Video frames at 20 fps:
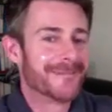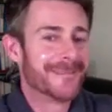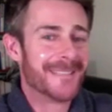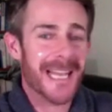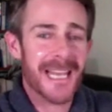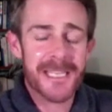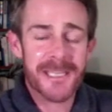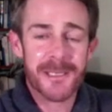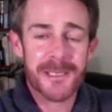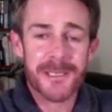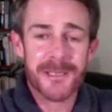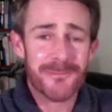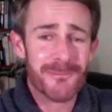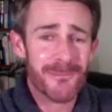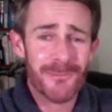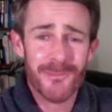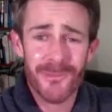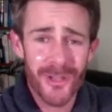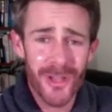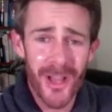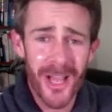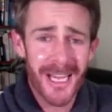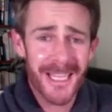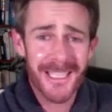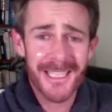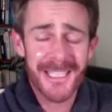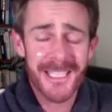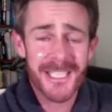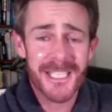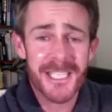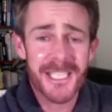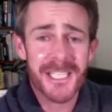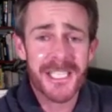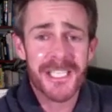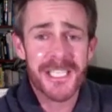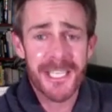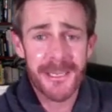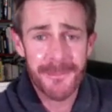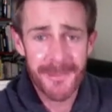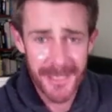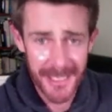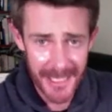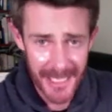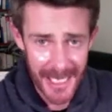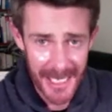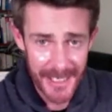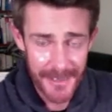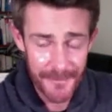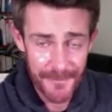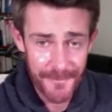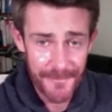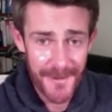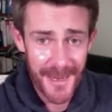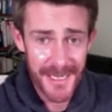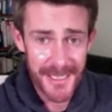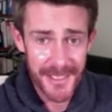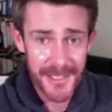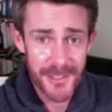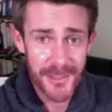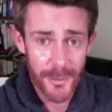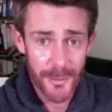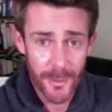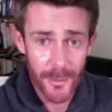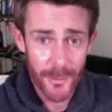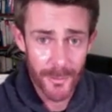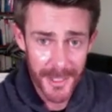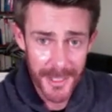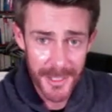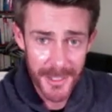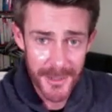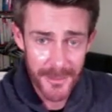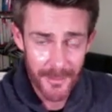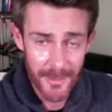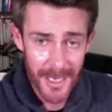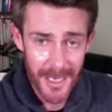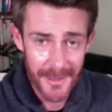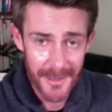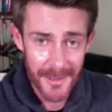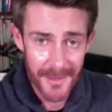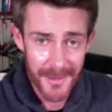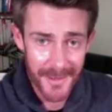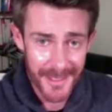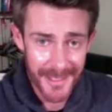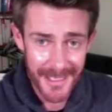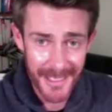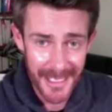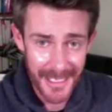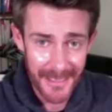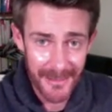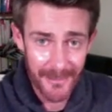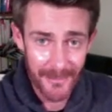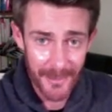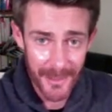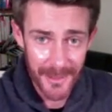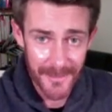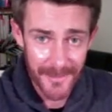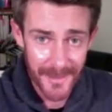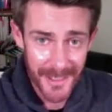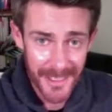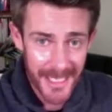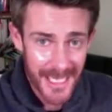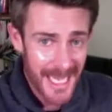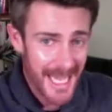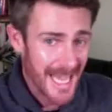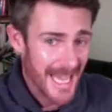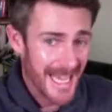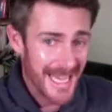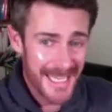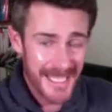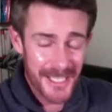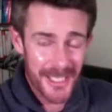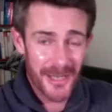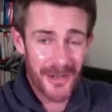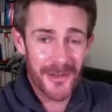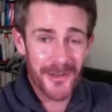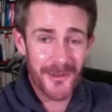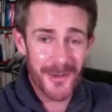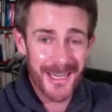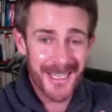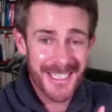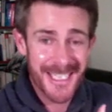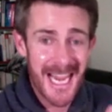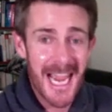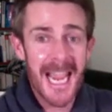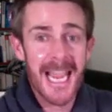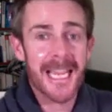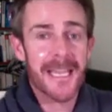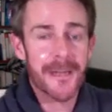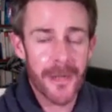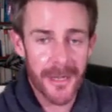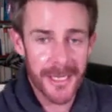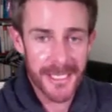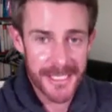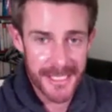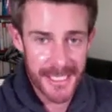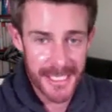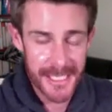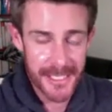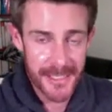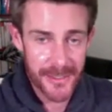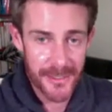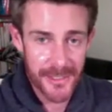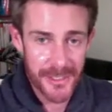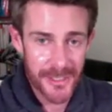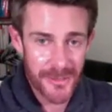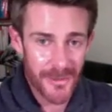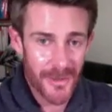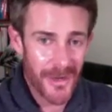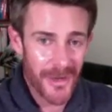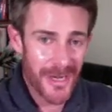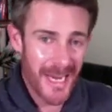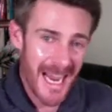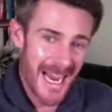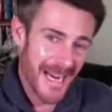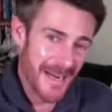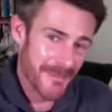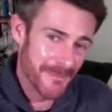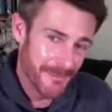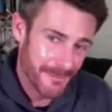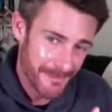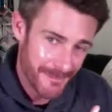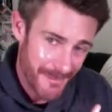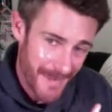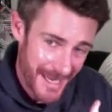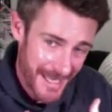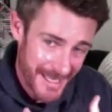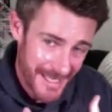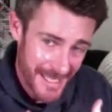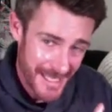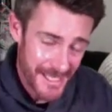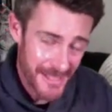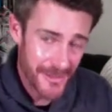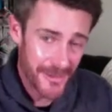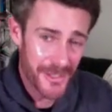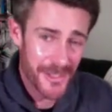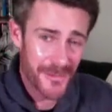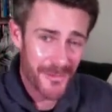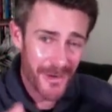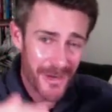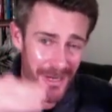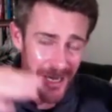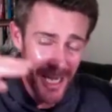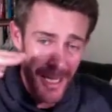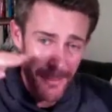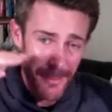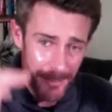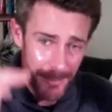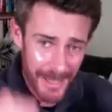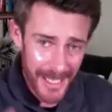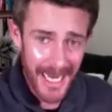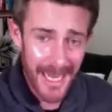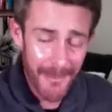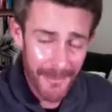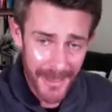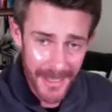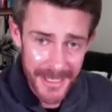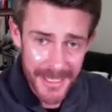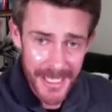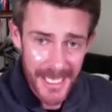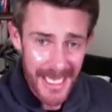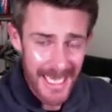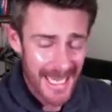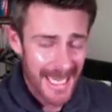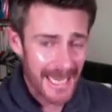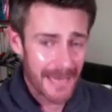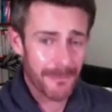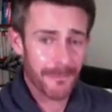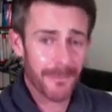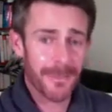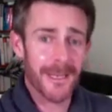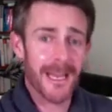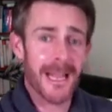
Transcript: that's likely to stimulate fat storage rather than getting rid of it. It's going to antagonize testosterone and make testosterone plummet. It